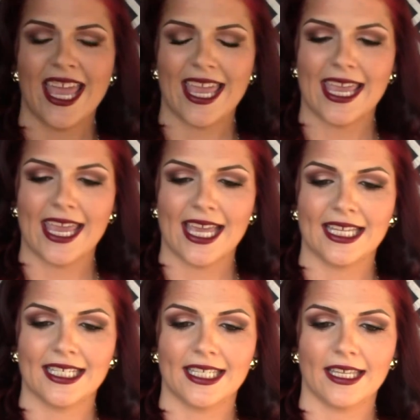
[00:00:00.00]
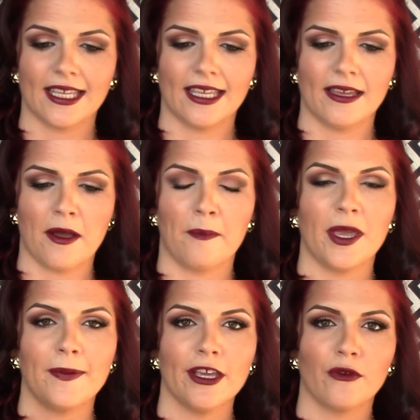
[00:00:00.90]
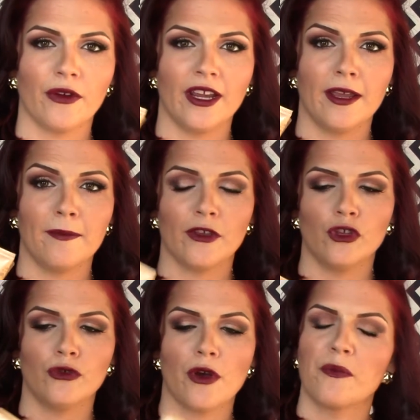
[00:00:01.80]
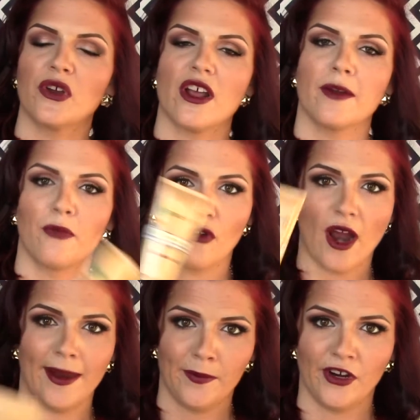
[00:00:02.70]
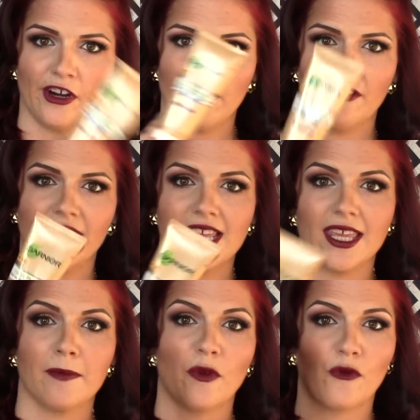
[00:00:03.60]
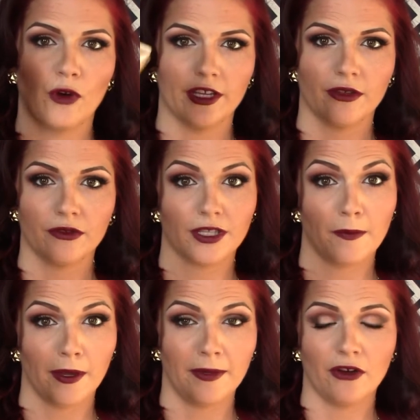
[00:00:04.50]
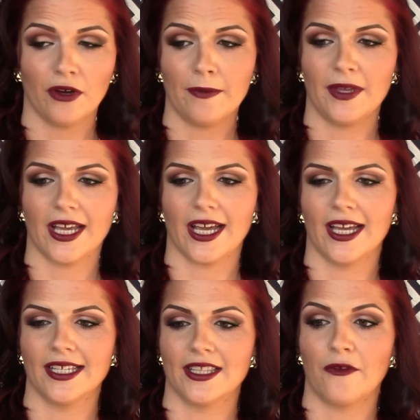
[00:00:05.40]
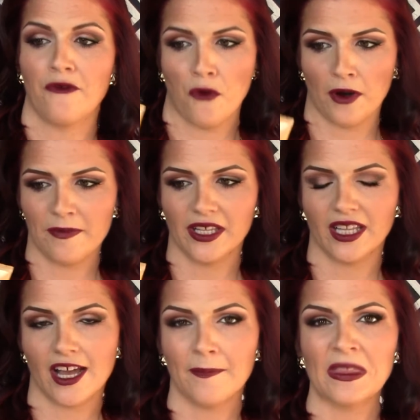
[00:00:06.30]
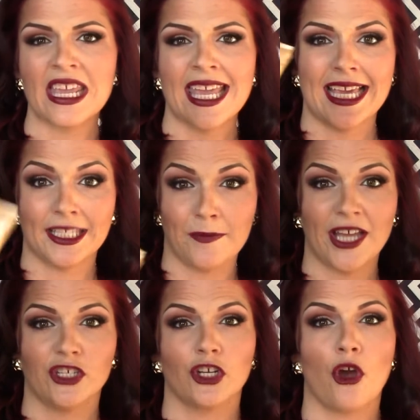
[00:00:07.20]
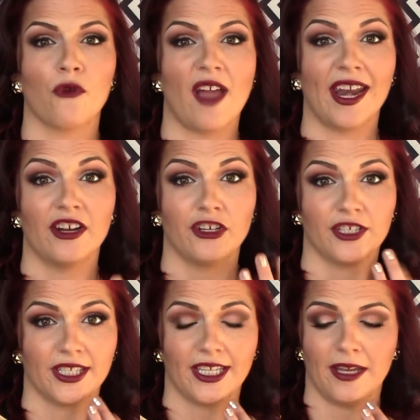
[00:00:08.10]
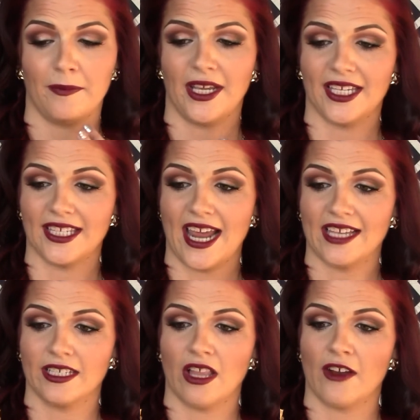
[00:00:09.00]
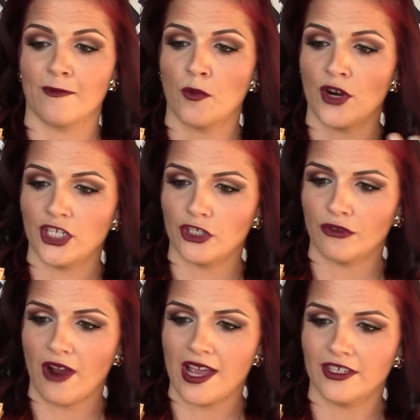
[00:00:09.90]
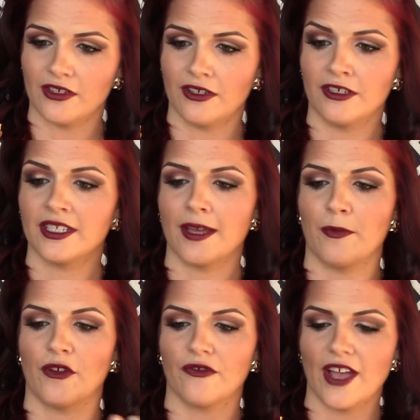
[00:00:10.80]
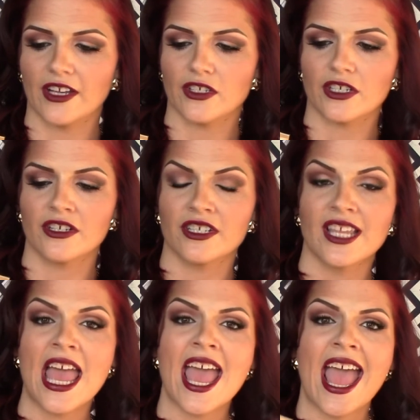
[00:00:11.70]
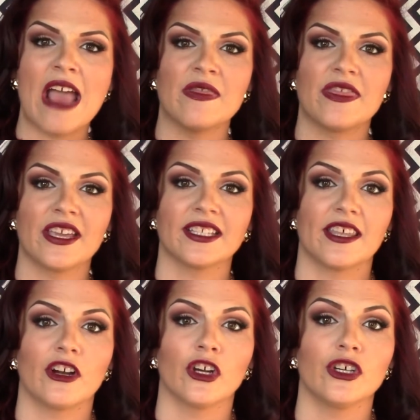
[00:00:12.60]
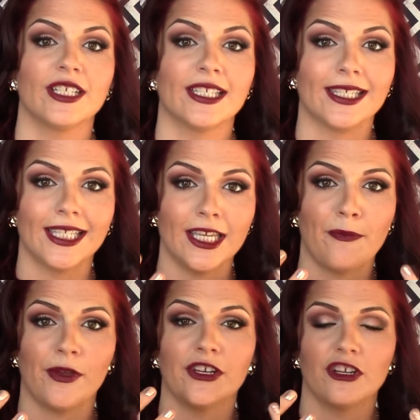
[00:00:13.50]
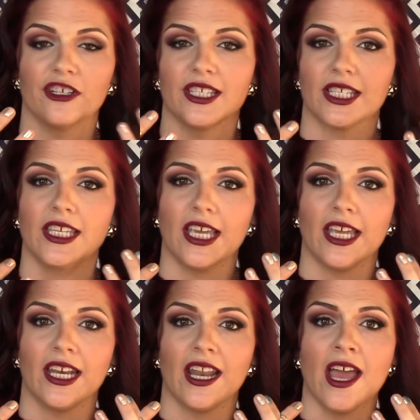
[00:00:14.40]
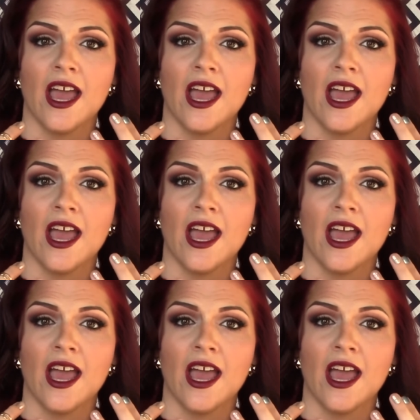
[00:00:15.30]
And a BB cream, you don't put on a primer or anything before you use the BB cream because the formula is meant to go right on your skin because it has a lot of moisturizers and perfectors and things that are good to seep in your skin